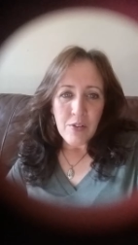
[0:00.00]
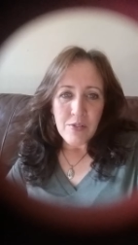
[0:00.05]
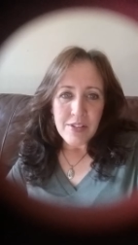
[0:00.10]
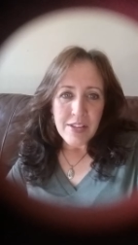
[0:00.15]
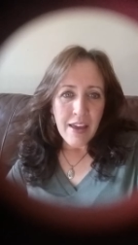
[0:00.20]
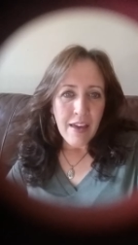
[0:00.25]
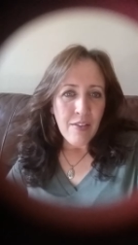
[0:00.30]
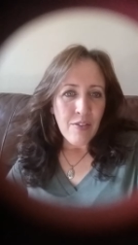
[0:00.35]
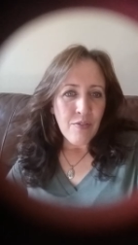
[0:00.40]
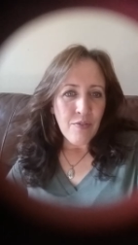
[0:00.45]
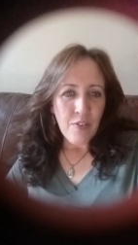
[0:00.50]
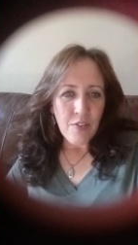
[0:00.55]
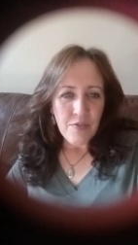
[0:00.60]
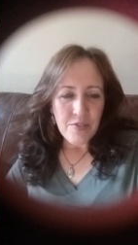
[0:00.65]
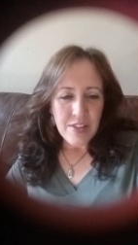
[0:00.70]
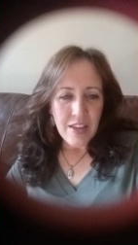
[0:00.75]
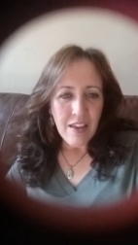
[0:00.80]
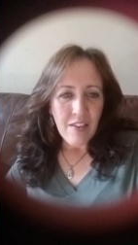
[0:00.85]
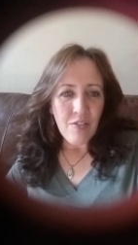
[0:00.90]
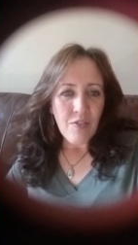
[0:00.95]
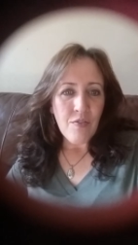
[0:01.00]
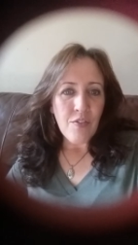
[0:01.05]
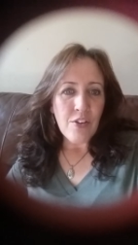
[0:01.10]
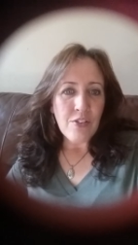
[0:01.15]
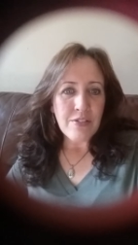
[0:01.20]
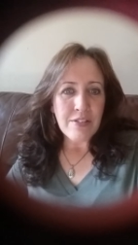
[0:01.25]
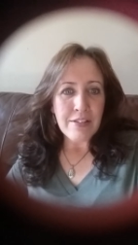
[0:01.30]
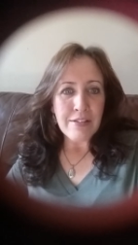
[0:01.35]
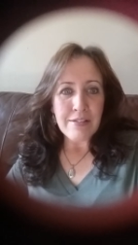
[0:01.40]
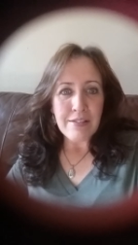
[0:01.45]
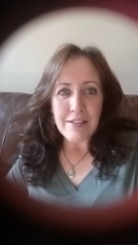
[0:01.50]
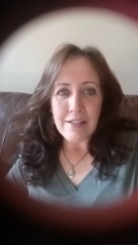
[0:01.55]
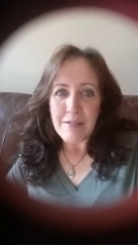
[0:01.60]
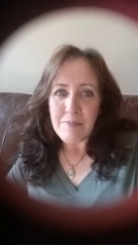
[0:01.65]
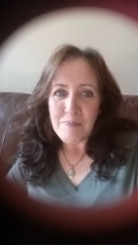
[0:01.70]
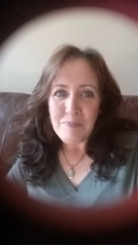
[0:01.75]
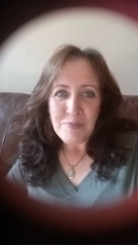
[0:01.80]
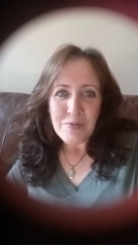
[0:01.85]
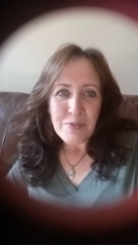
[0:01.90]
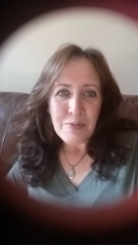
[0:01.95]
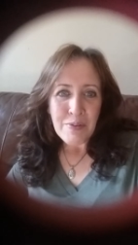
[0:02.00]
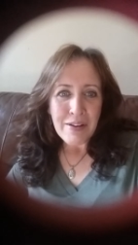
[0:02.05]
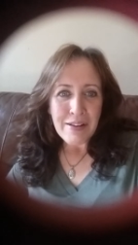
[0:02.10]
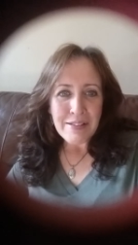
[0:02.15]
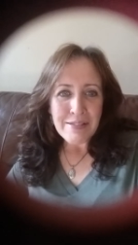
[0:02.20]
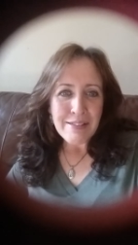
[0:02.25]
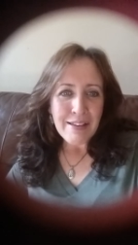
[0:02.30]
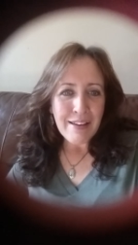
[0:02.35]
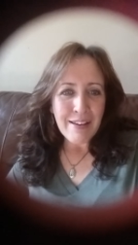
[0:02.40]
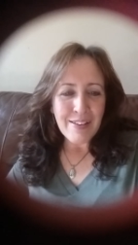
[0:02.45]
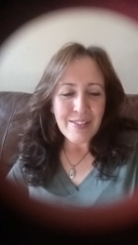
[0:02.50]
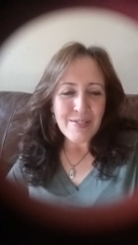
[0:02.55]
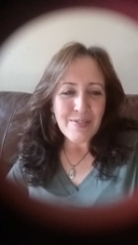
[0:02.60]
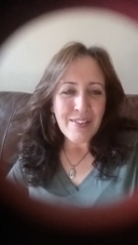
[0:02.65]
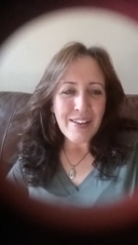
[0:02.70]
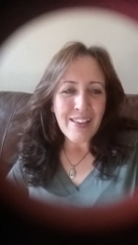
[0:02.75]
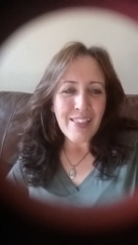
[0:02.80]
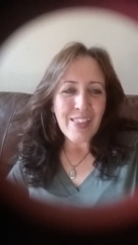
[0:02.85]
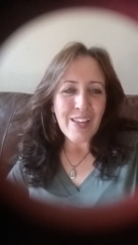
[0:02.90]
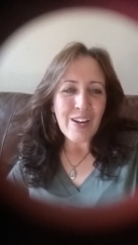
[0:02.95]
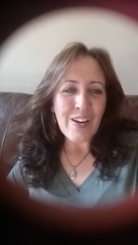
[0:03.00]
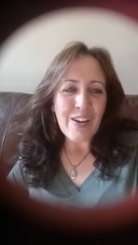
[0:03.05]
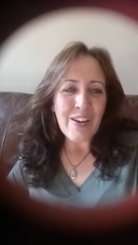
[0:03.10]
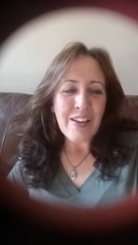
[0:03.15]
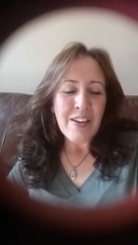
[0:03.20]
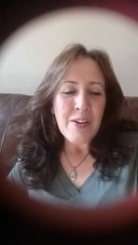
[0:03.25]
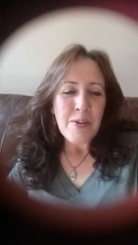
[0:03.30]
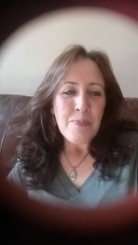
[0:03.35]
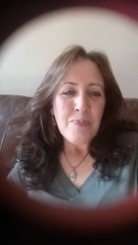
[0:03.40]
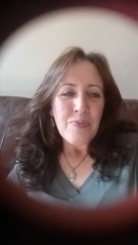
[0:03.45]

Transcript: know, 10th, 15th versus the 22nd, 23rd.